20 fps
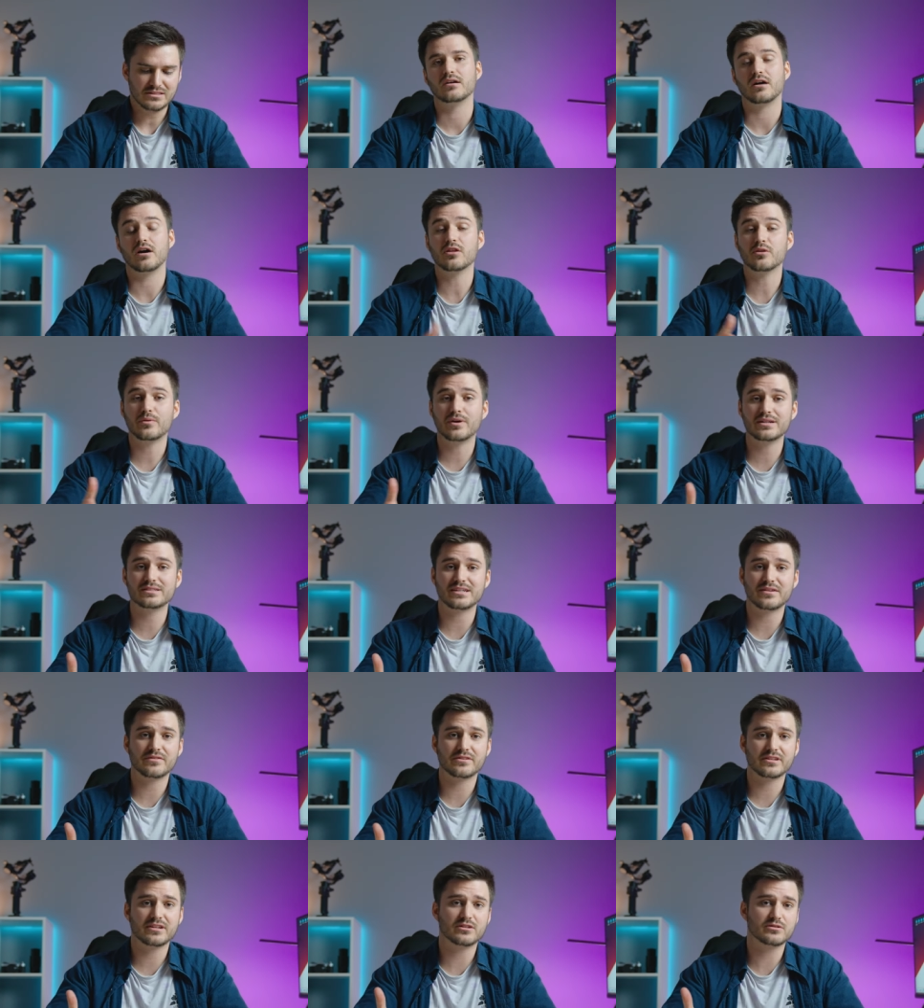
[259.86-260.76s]
Otherwise,
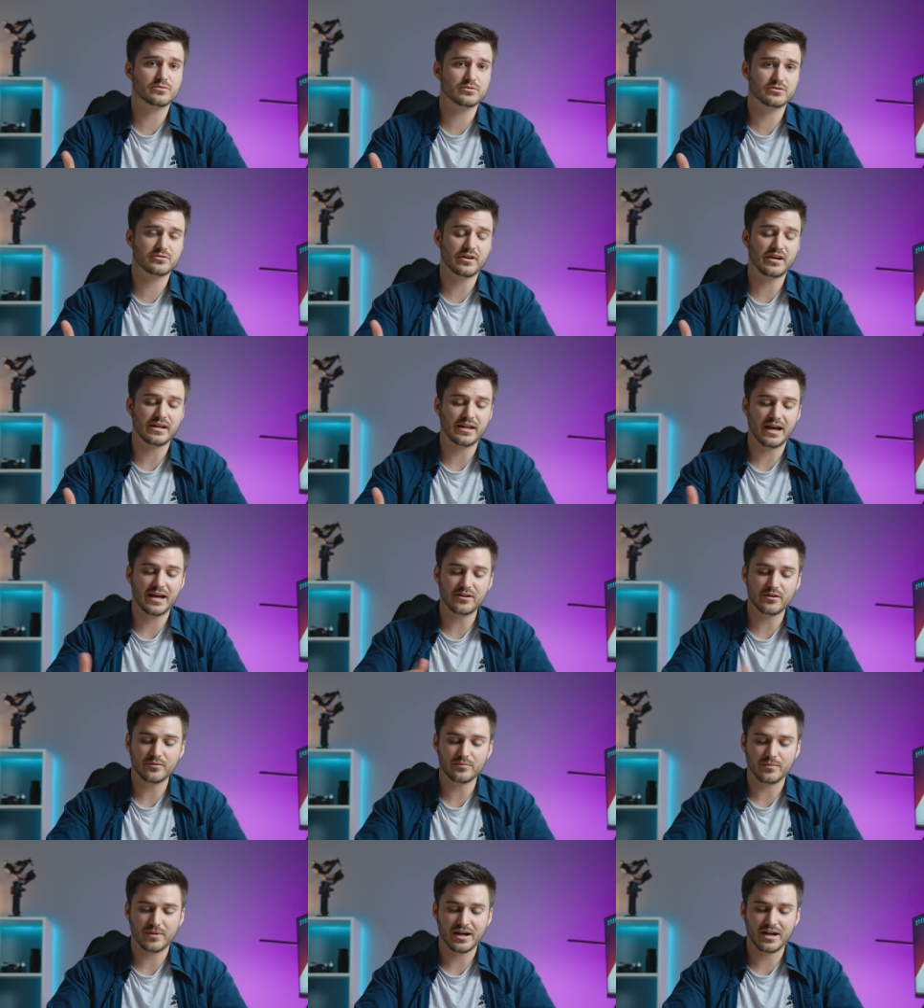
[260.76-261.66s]
everything else was great. I
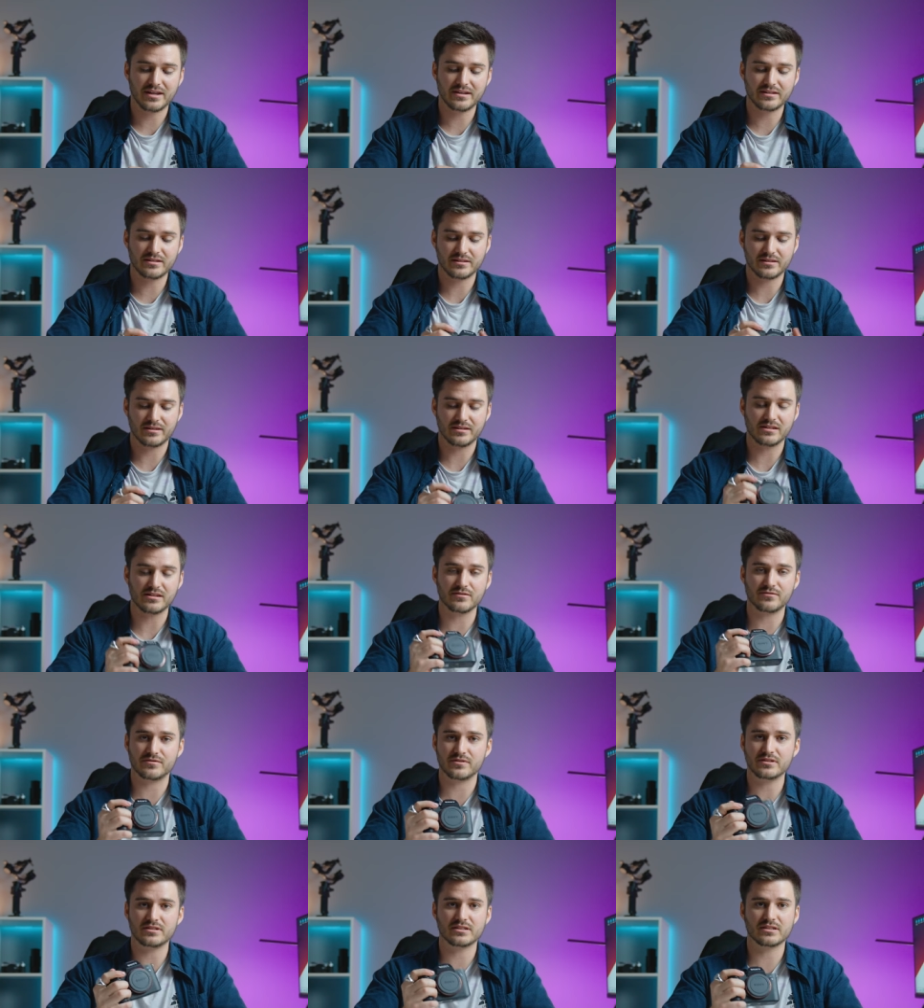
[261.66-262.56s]
don't mind the
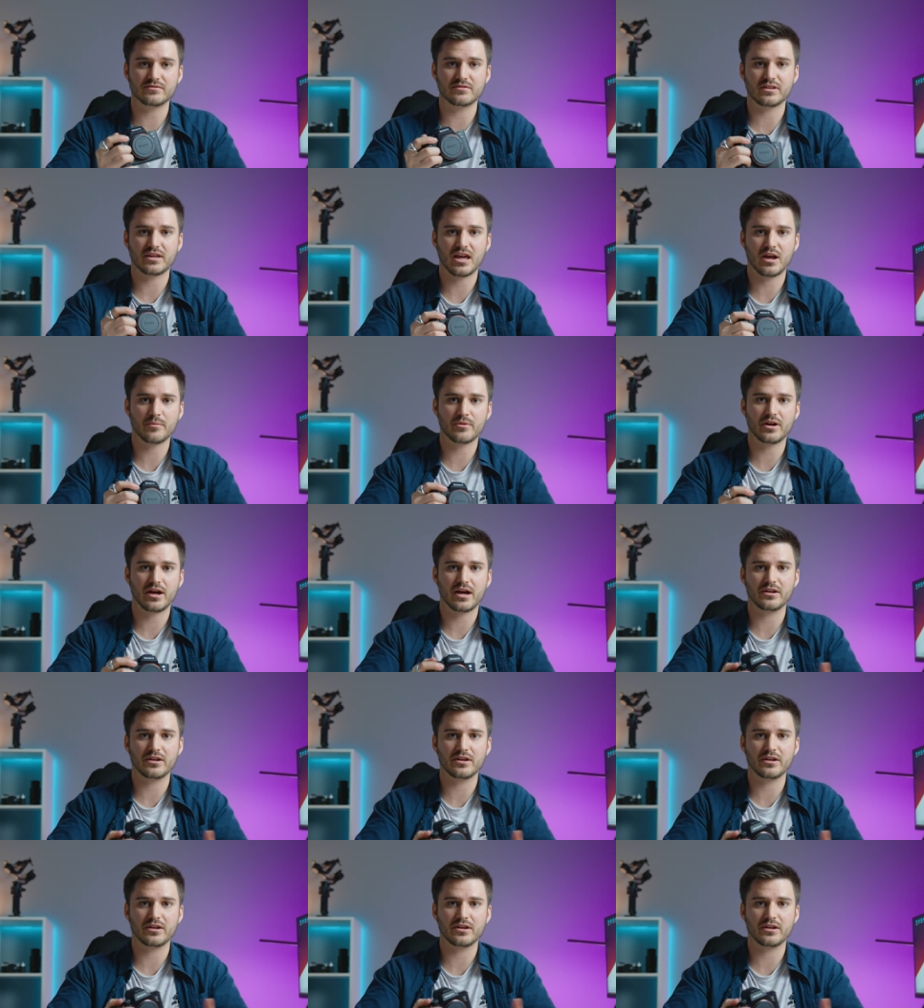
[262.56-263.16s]
feeling of the camera.